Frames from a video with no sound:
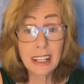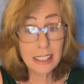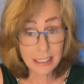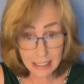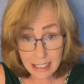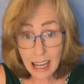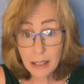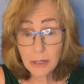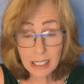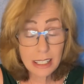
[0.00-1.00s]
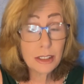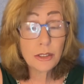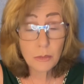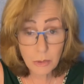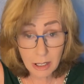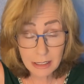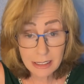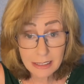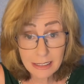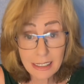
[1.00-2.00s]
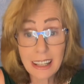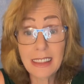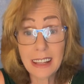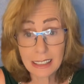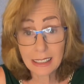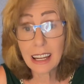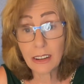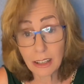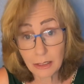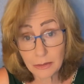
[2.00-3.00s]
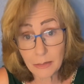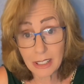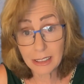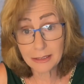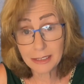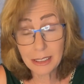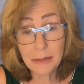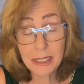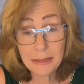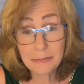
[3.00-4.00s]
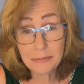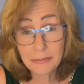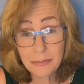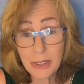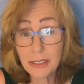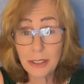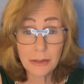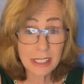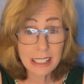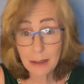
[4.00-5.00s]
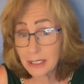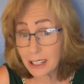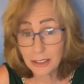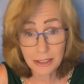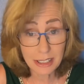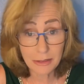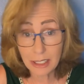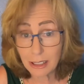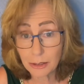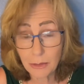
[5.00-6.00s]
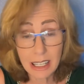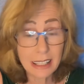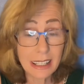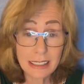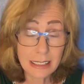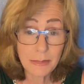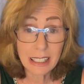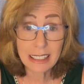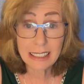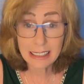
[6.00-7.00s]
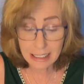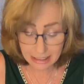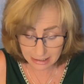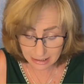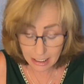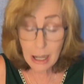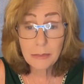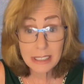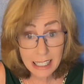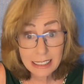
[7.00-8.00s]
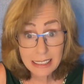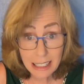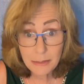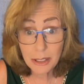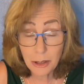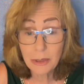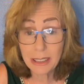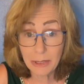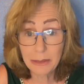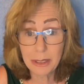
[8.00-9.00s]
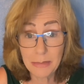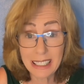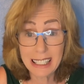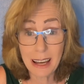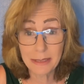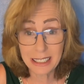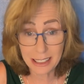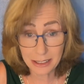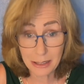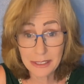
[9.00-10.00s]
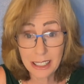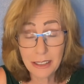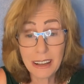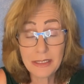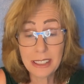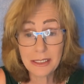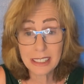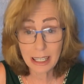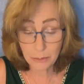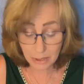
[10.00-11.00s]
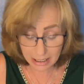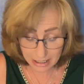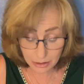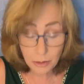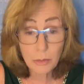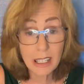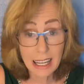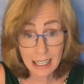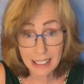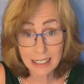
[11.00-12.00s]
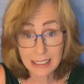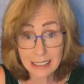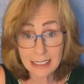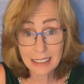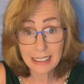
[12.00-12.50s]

Decide what it is you want, and then carry on from there. You know what I mean? But don't sabotage yourself along the way. That doesn't make any sense. But take the time to know what would be sabotage. You know what I'm saying? You have to understand what it is you want out of this.